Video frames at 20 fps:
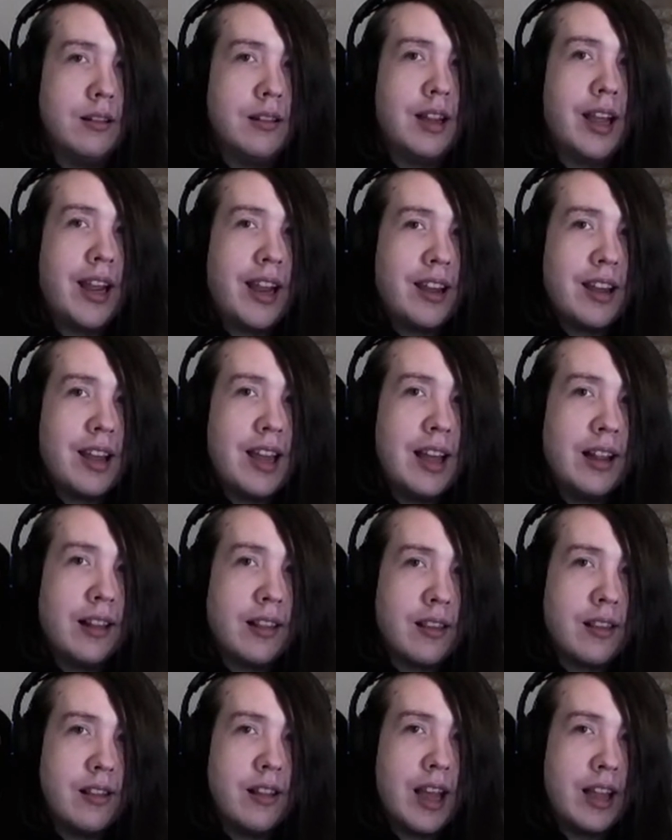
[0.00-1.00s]
Like,
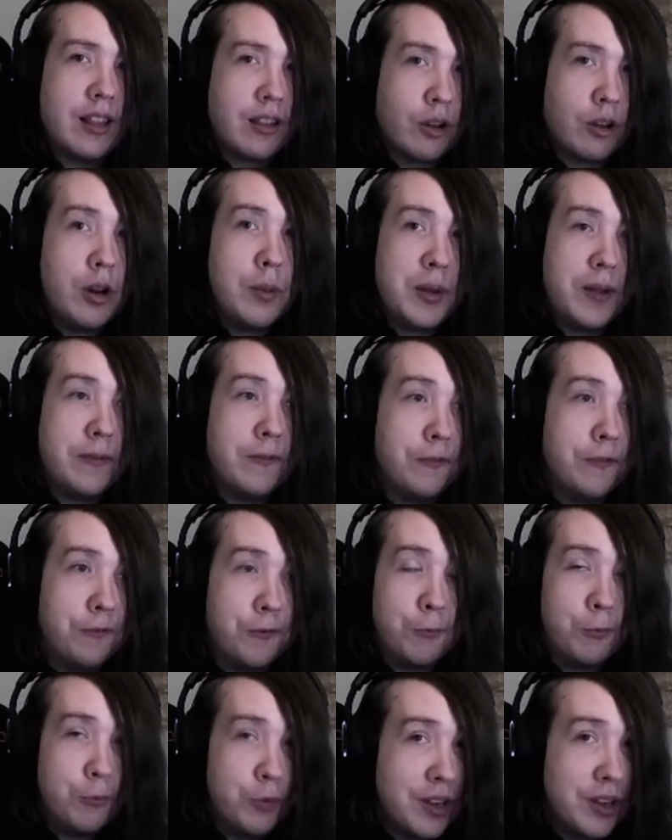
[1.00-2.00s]
it's gonna be
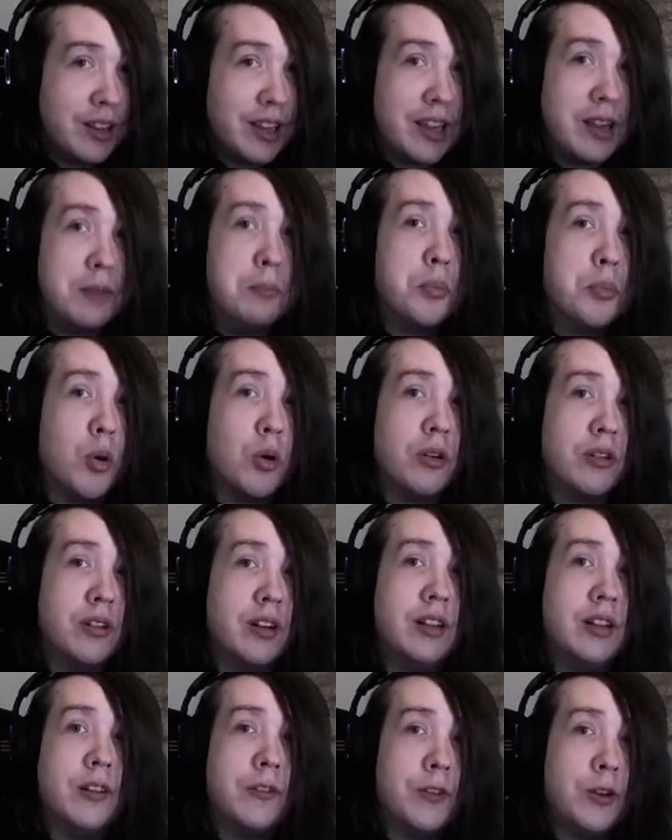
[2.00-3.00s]
really important
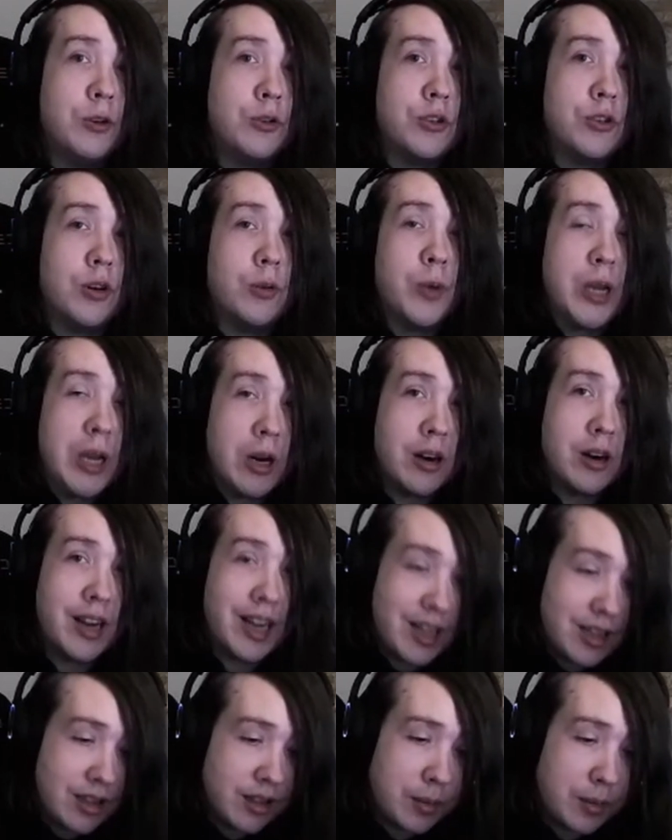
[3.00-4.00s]
in the future. We are
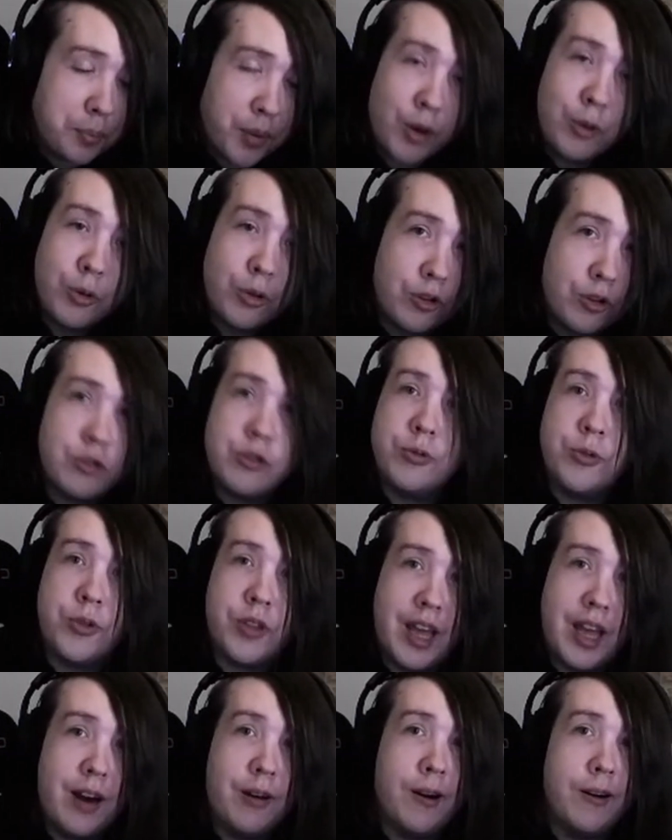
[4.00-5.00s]
in the post-truth era.